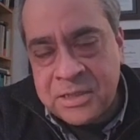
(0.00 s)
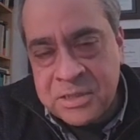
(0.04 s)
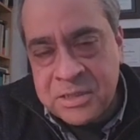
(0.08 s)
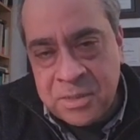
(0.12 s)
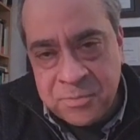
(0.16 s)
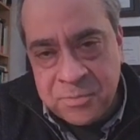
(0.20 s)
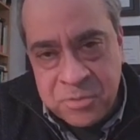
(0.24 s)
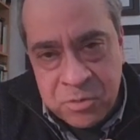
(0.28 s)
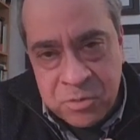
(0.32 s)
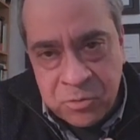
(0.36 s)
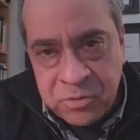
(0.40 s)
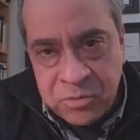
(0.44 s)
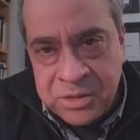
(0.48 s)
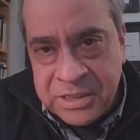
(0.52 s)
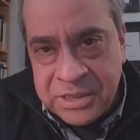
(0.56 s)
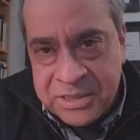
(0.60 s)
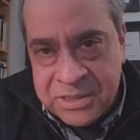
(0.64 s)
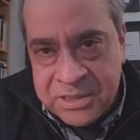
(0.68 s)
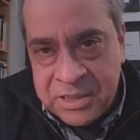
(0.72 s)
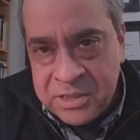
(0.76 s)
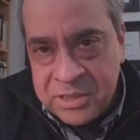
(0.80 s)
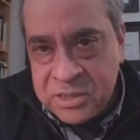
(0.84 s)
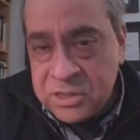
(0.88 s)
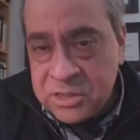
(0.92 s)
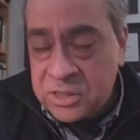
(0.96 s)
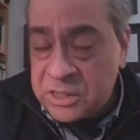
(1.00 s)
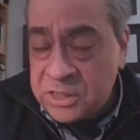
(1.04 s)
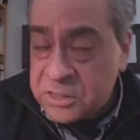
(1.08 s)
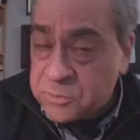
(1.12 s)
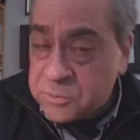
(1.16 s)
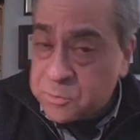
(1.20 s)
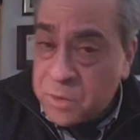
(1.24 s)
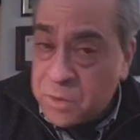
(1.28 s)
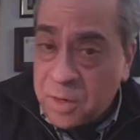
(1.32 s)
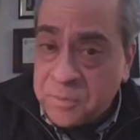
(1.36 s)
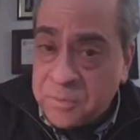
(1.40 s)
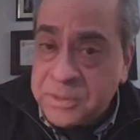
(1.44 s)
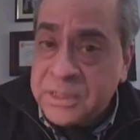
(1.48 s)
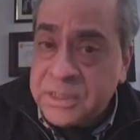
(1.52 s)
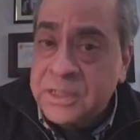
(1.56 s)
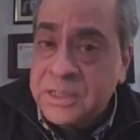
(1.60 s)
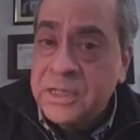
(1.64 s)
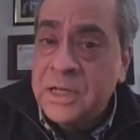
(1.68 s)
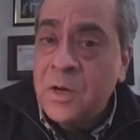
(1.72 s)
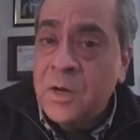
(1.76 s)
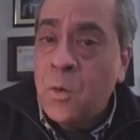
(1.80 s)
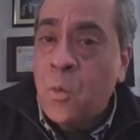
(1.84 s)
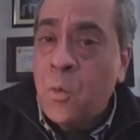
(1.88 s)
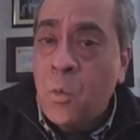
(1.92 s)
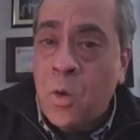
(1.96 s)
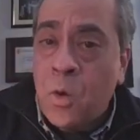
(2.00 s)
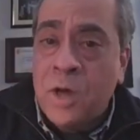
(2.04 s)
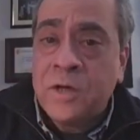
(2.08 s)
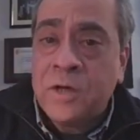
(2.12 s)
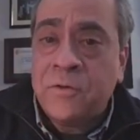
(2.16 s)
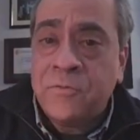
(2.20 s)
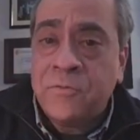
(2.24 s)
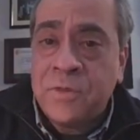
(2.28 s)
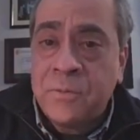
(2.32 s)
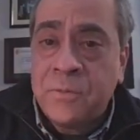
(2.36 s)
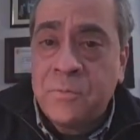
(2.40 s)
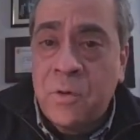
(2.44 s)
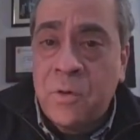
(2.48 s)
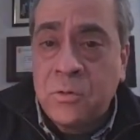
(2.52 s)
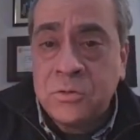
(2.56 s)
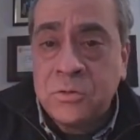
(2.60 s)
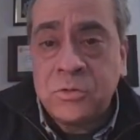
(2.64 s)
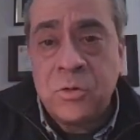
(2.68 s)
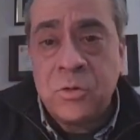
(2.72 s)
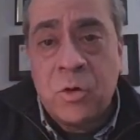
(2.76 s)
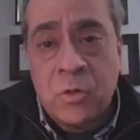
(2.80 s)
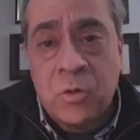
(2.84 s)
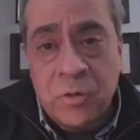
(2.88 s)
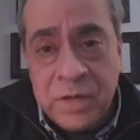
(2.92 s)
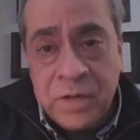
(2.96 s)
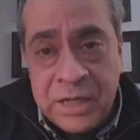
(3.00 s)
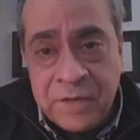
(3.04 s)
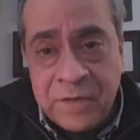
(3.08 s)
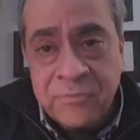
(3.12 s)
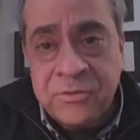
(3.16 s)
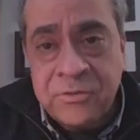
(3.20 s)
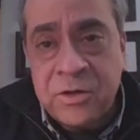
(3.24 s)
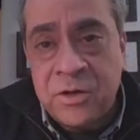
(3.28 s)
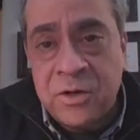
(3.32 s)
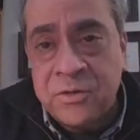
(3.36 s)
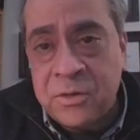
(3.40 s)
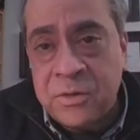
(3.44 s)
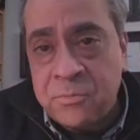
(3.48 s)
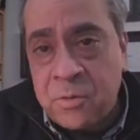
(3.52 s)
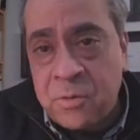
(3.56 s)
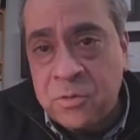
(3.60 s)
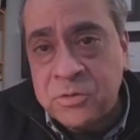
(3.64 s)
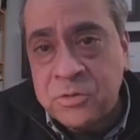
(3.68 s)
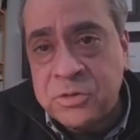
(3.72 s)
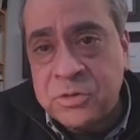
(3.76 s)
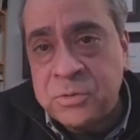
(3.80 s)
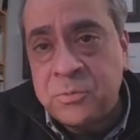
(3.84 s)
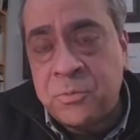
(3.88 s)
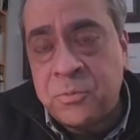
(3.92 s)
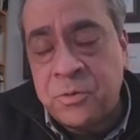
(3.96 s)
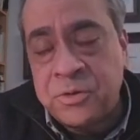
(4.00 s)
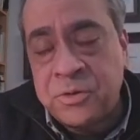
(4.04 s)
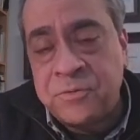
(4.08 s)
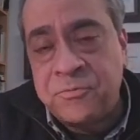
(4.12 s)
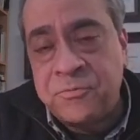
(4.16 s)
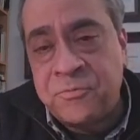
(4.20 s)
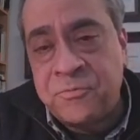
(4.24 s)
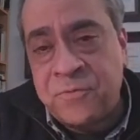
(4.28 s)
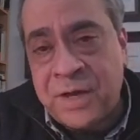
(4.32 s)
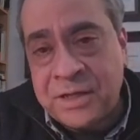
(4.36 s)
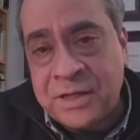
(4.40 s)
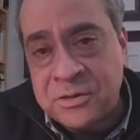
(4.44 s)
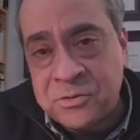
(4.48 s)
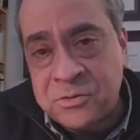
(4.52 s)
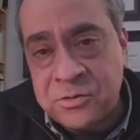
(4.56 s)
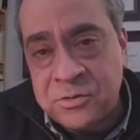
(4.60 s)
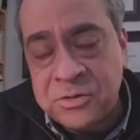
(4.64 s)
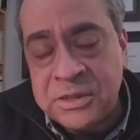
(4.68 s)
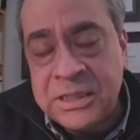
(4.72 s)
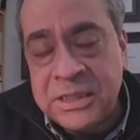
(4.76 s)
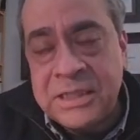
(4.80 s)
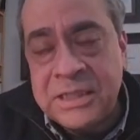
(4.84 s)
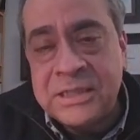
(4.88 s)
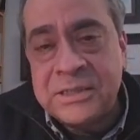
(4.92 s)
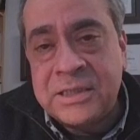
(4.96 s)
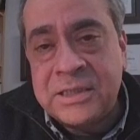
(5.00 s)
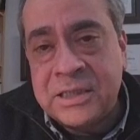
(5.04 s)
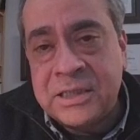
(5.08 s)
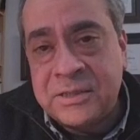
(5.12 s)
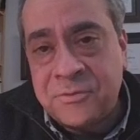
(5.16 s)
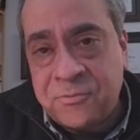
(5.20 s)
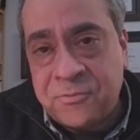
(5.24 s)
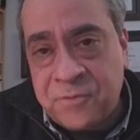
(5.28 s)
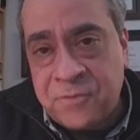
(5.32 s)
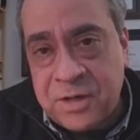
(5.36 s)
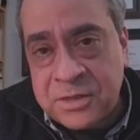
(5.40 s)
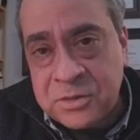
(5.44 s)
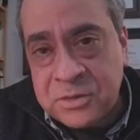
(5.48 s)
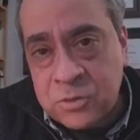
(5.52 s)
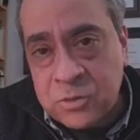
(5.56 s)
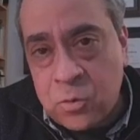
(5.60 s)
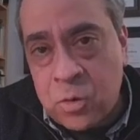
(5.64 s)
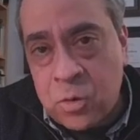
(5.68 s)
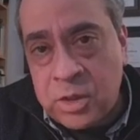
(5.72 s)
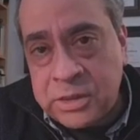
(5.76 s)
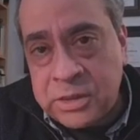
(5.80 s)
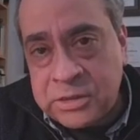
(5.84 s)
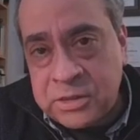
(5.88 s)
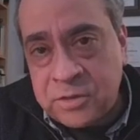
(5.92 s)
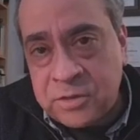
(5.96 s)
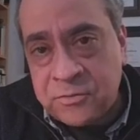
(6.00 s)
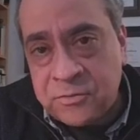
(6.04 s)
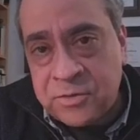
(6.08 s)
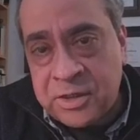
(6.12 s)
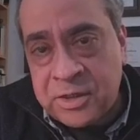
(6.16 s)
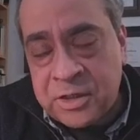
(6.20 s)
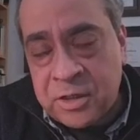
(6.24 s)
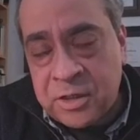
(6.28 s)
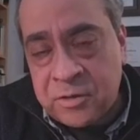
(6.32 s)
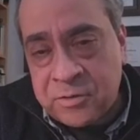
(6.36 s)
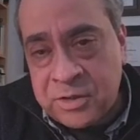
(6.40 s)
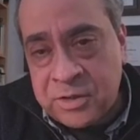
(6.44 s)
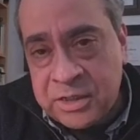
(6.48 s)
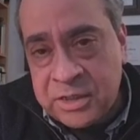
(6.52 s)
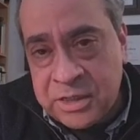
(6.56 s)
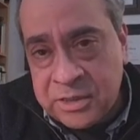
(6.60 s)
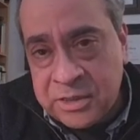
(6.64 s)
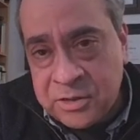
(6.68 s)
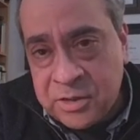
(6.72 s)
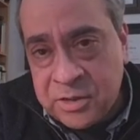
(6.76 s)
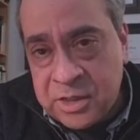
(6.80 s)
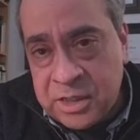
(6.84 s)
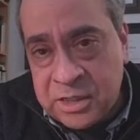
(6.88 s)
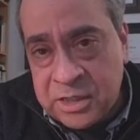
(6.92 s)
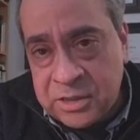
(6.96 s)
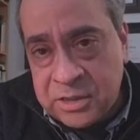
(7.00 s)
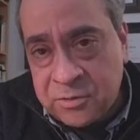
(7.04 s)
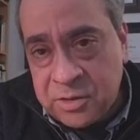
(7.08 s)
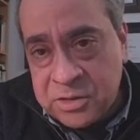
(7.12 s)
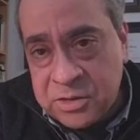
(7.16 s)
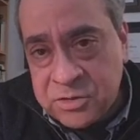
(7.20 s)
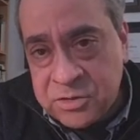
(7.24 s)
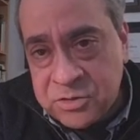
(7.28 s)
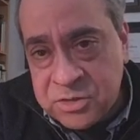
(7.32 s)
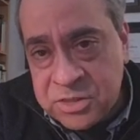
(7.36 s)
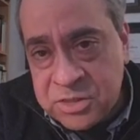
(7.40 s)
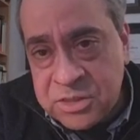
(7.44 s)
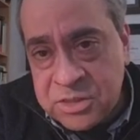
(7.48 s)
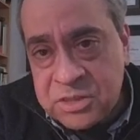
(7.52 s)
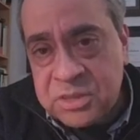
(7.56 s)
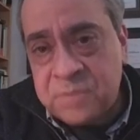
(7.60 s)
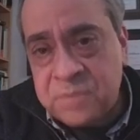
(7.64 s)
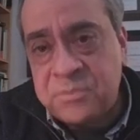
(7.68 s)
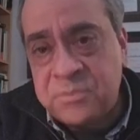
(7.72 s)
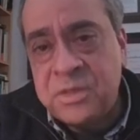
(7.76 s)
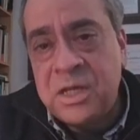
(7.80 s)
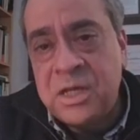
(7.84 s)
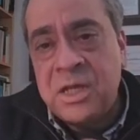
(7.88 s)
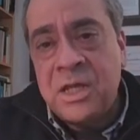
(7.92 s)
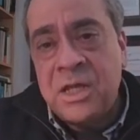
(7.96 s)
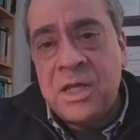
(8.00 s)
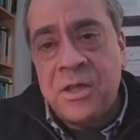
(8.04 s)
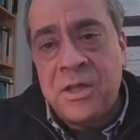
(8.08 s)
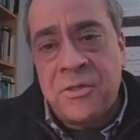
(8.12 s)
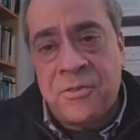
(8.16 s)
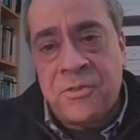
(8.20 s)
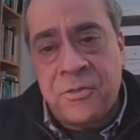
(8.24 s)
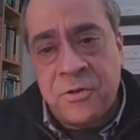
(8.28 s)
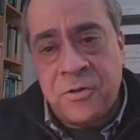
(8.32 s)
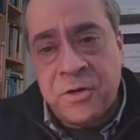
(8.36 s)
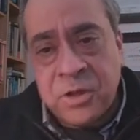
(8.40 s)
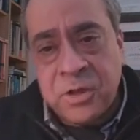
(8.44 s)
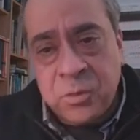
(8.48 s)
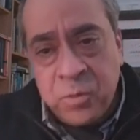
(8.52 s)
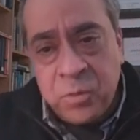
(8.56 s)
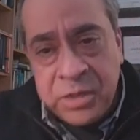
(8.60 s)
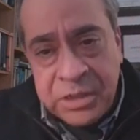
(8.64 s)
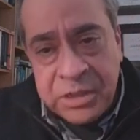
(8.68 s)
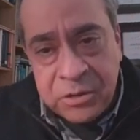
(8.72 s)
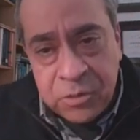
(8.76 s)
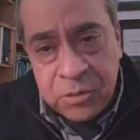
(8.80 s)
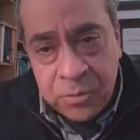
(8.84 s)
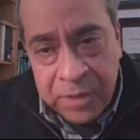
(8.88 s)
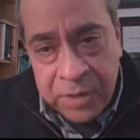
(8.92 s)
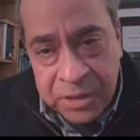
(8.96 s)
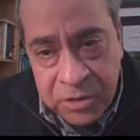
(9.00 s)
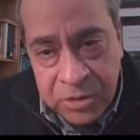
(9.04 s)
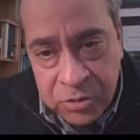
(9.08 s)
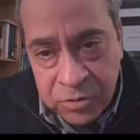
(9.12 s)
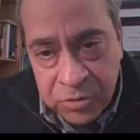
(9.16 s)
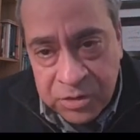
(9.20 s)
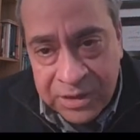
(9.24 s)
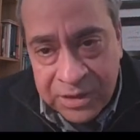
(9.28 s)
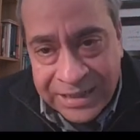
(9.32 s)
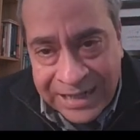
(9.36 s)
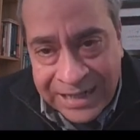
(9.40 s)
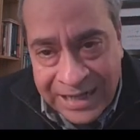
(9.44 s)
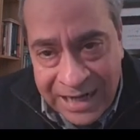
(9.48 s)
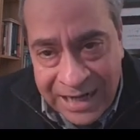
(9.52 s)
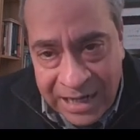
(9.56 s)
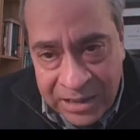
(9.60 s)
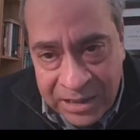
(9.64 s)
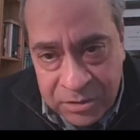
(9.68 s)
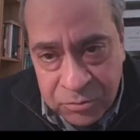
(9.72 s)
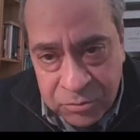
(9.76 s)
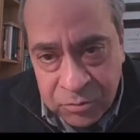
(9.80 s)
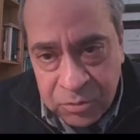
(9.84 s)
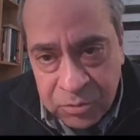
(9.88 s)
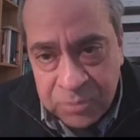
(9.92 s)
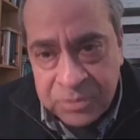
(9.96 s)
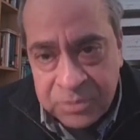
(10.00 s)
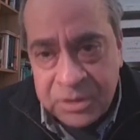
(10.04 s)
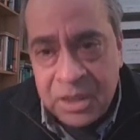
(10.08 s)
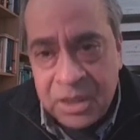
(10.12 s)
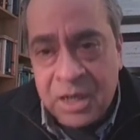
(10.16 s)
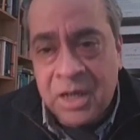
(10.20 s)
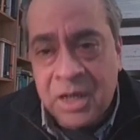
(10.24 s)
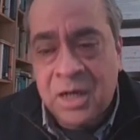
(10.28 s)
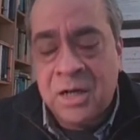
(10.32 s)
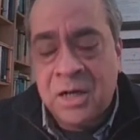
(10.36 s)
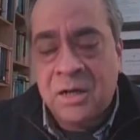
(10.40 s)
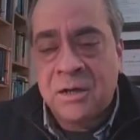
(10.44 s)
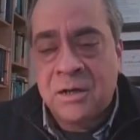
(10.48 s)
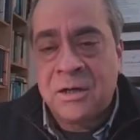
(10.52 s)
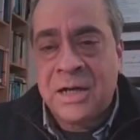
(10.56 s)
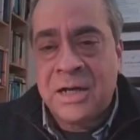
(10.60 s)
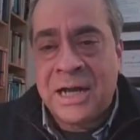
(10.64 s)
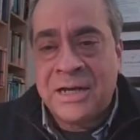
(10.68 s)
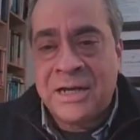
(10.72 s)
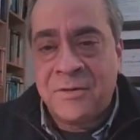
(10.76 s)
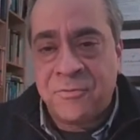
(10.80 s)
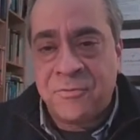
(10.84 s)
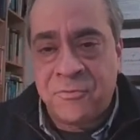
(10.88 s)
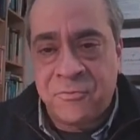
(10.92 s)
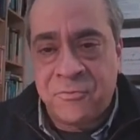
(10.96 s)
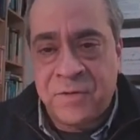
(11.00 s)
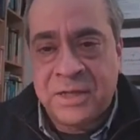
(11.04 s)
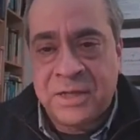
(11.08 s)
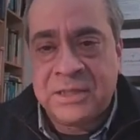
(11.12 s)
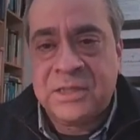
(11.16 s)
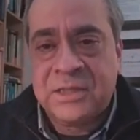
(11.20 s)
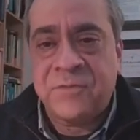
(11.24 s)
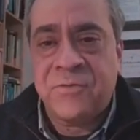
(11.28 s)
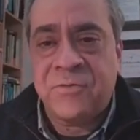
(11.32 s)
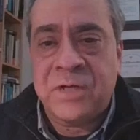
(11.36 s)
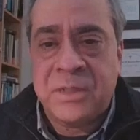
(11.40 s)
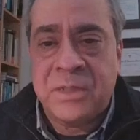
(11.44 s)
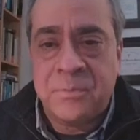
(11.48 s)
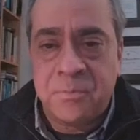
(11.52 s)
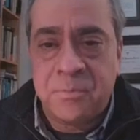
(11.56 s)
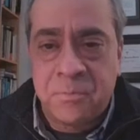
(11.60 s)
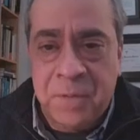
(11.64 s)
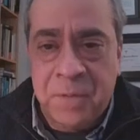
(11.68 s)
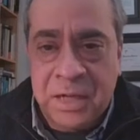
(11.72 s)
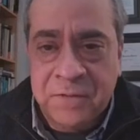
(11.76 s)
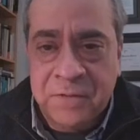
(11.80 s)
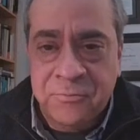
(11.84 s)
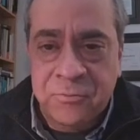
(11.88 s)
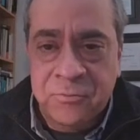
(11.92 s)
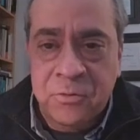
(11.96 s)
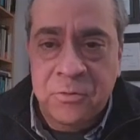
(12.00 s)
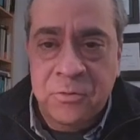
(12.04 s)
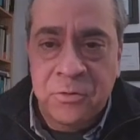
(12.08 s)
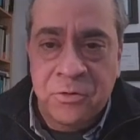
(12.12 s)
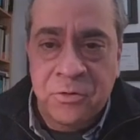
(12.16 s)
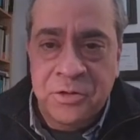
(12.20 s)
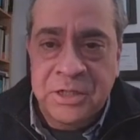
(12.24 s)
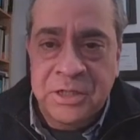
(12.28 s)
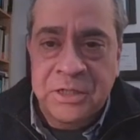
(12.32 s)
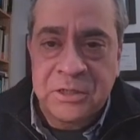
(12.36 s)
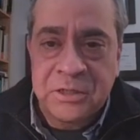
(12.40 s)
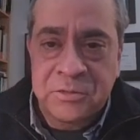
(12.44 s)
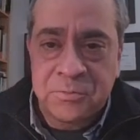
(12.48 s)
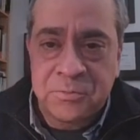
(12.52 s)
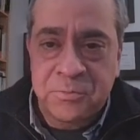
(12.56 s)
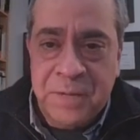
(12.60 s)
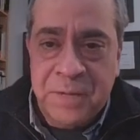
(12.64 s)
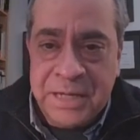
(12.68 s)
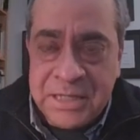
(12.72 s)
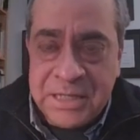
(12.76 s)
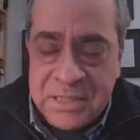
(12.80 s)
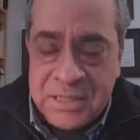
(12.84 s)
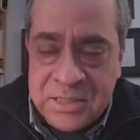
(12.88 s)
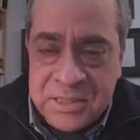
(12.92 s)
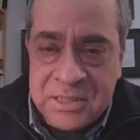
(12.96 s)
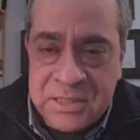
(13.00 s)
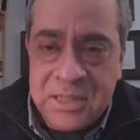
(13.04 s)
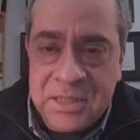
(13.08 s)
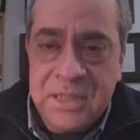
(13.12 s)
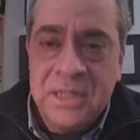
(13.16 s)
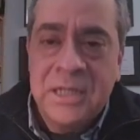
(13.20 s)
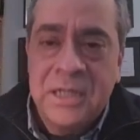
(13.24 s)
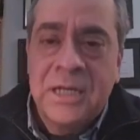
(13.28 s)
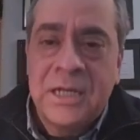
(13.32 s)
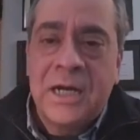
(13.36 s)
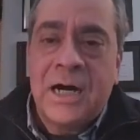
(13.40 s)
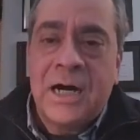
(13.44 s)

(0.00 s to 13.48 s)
is absolutely essential. And it's probably one of the most, or if not the most important factor that defines quality of an education system. Third, we need to make sure that classrooms are an effective and impactful learning space,